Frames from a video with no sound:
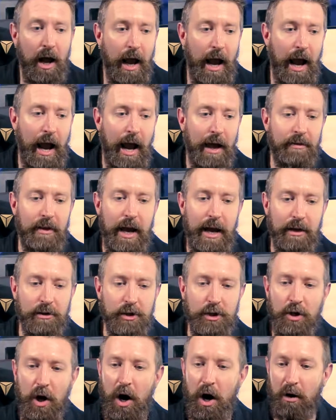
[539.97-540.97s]
and they
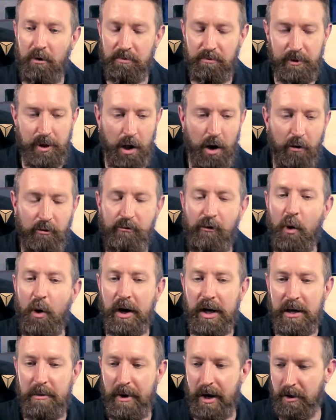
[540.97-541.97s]
install
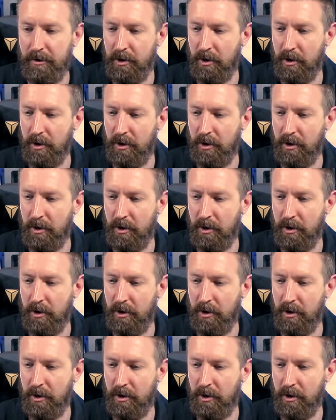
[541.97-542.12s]
4 email